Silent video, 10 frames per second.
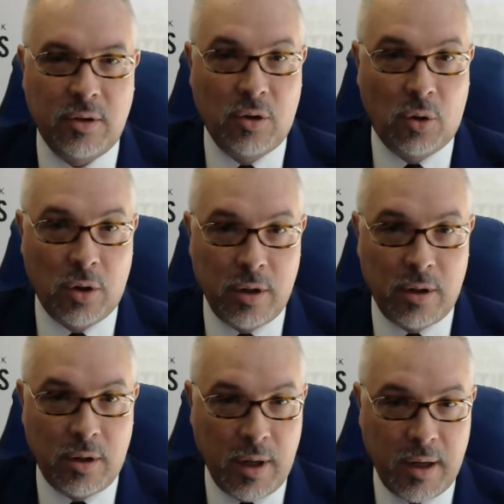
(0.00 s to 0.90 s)
to
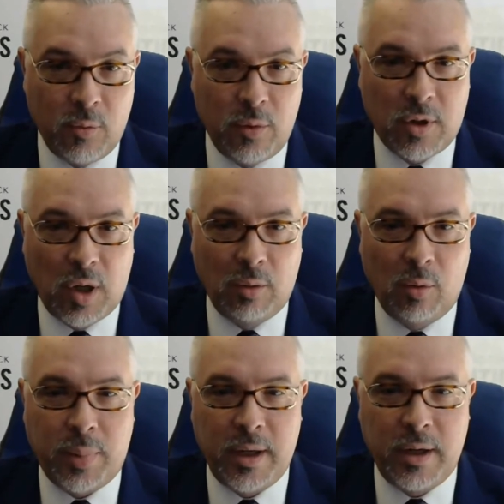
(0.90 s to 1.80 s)
coordinate with
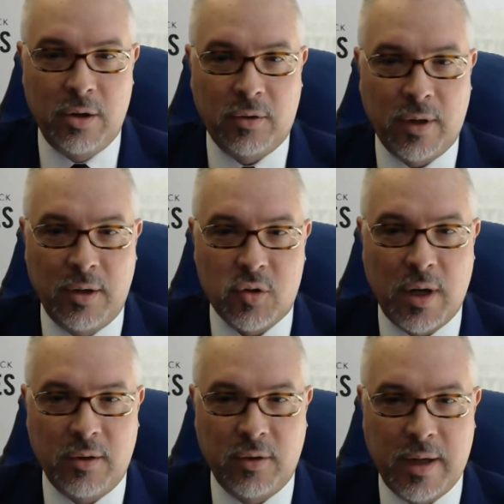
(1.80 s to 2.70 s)
global peers on
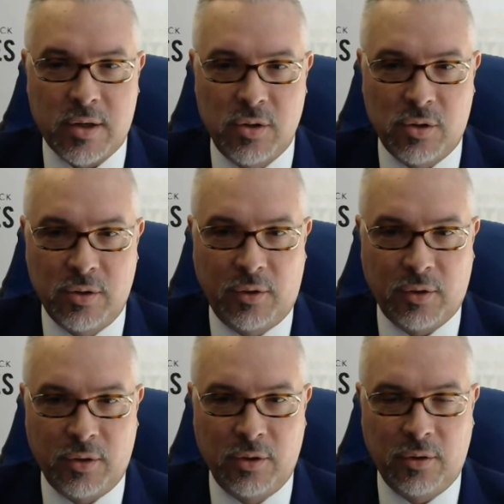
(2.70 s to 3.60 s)
transnational
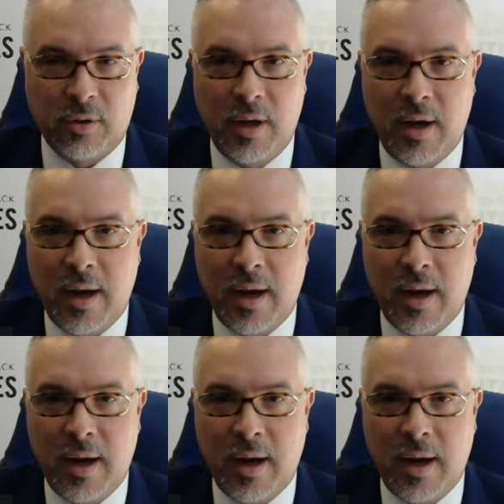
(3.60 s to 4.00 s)
concerns,